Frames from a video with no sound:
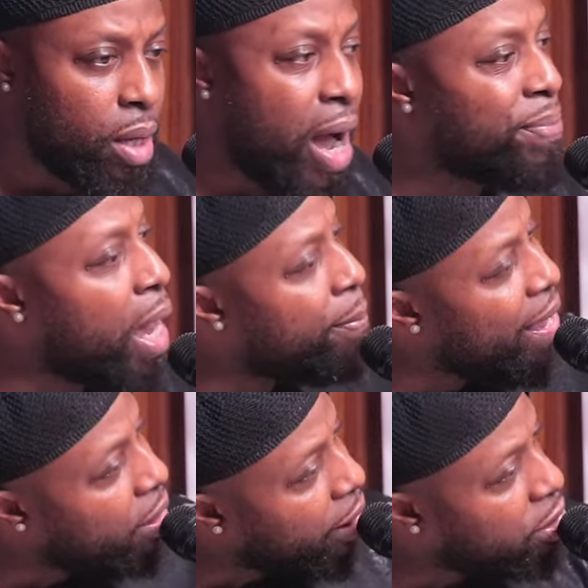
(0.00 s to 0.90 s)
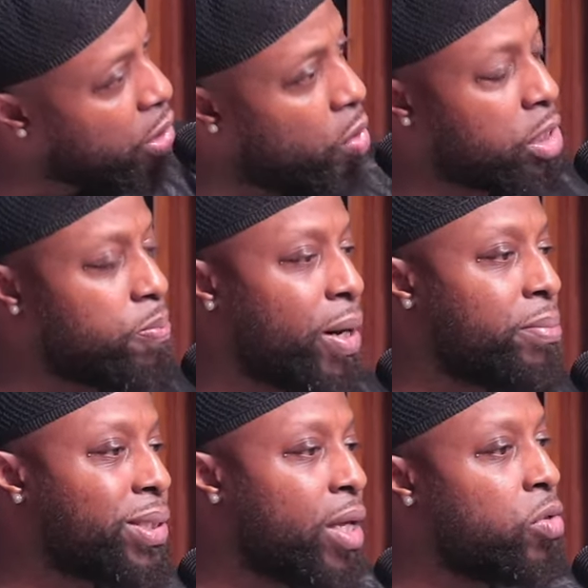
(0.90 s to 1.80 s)
I'm not making excuses, but
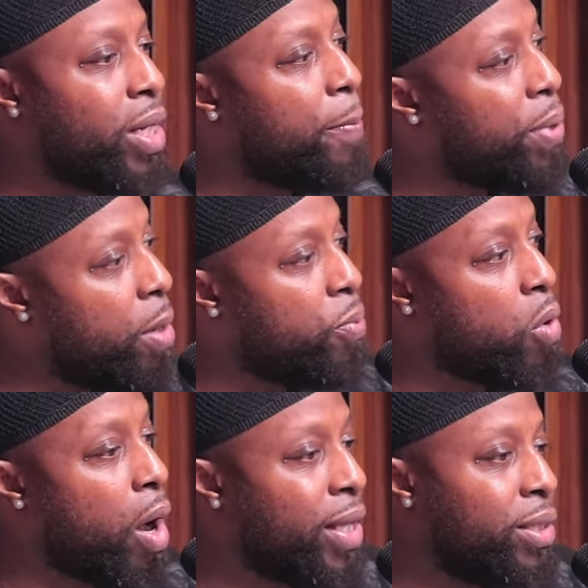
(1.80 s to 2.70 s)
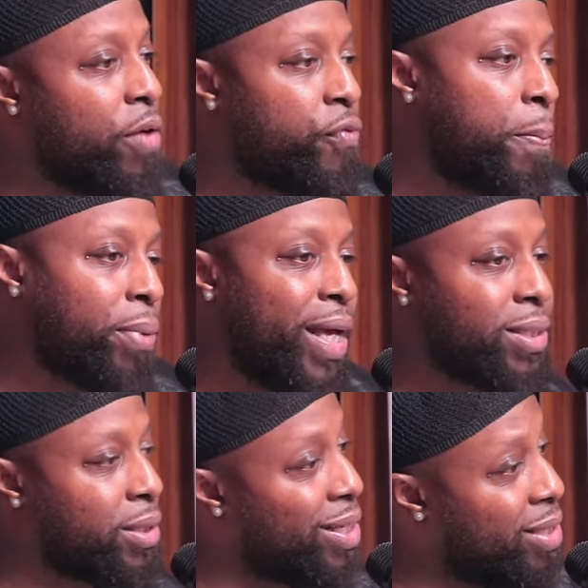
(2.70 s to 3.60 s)
I'm telling you that people are in different
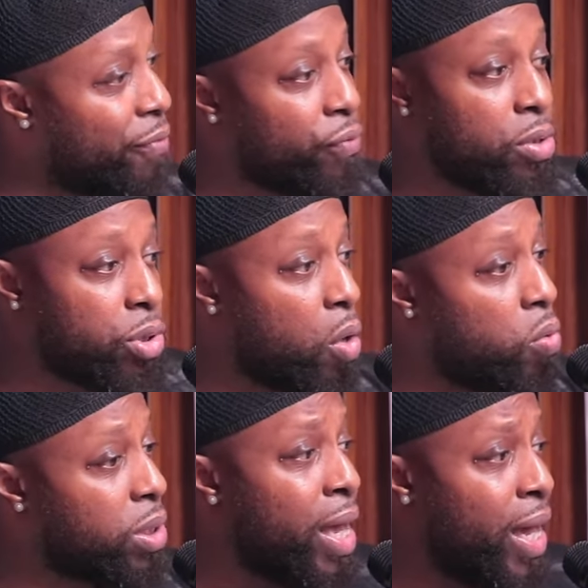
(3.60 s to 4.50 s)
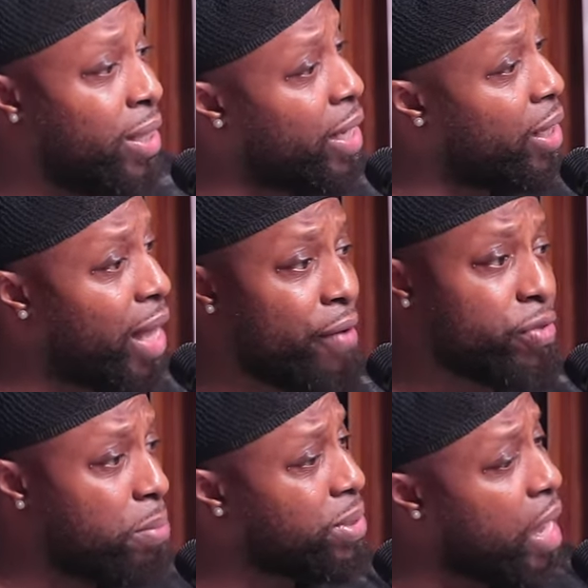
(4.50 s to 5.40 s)
places in different zones in their life.
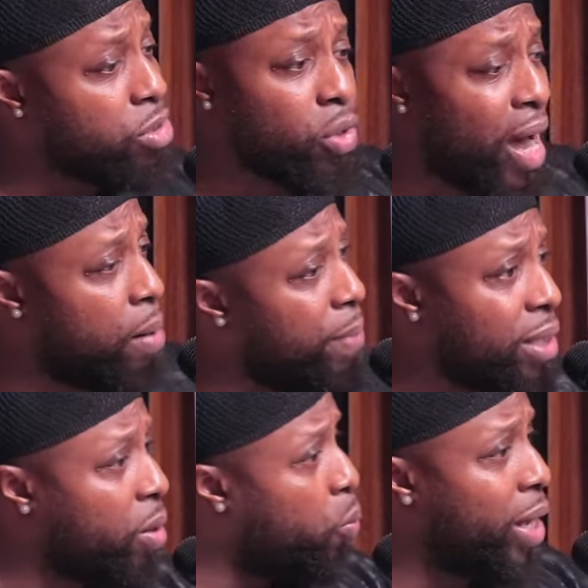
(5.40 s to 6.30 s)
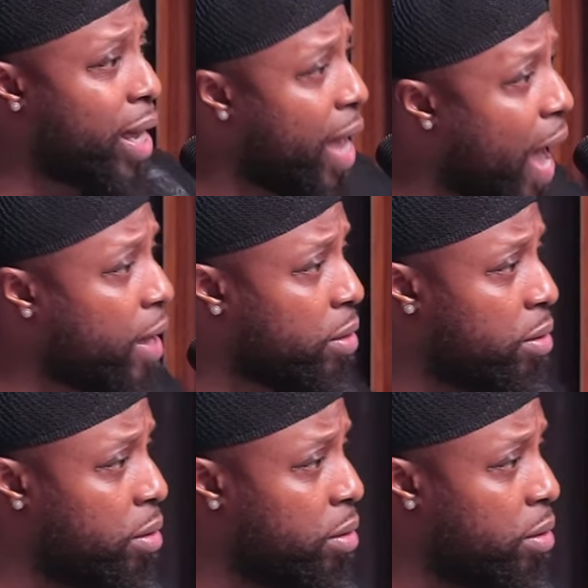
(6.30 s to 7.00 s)
Sometimes you got to meet them where they at.